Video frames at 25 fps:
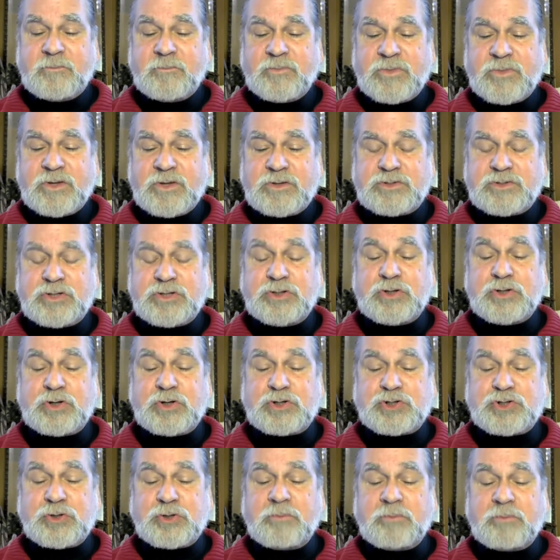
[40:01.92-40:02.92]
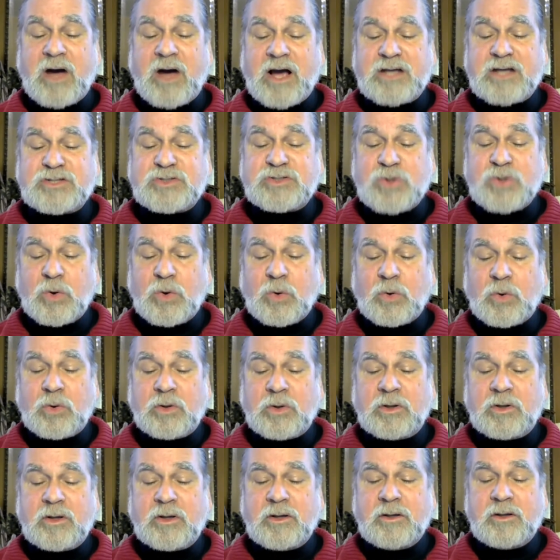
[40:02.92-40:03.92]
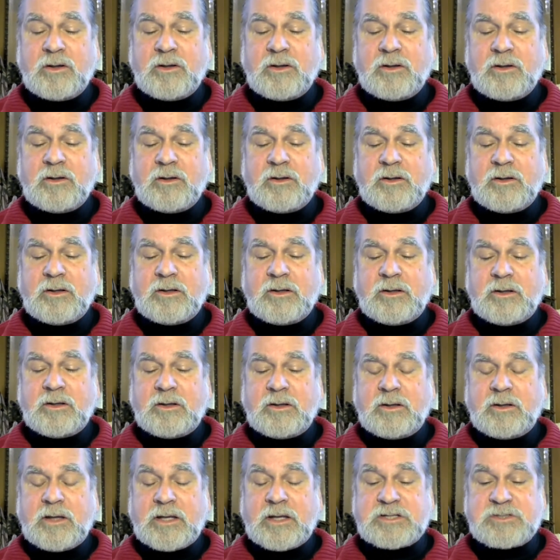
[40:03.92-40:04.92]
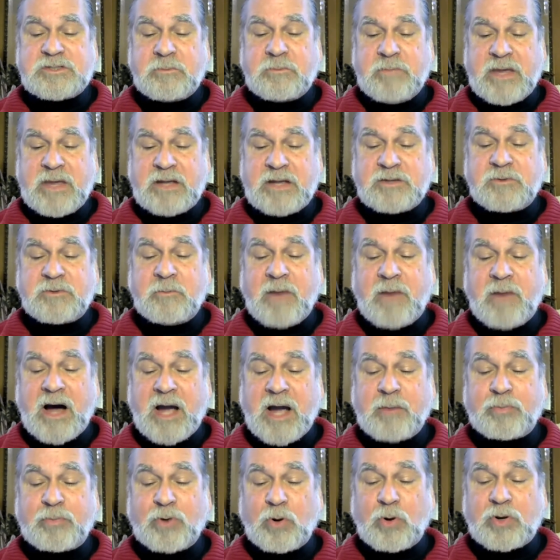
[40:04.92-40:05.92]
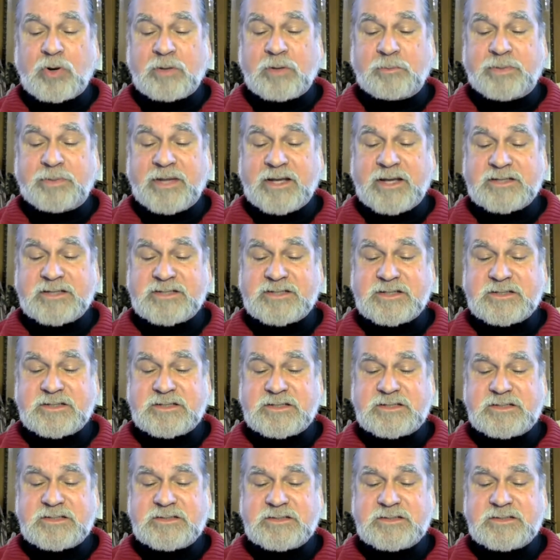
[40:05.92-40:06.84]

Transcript: to nurture my soul, and to mend my broken places.